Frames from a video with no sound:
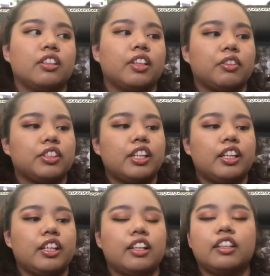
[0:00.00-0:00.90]
They were
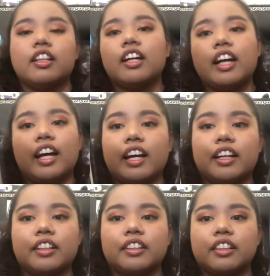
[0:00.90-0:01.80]
selling it
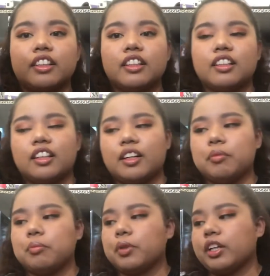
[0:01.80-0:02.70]
and
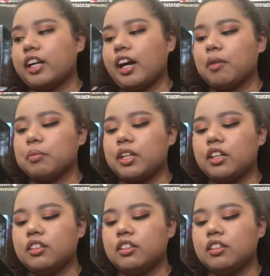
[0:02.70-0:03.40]
I'm pretty happy,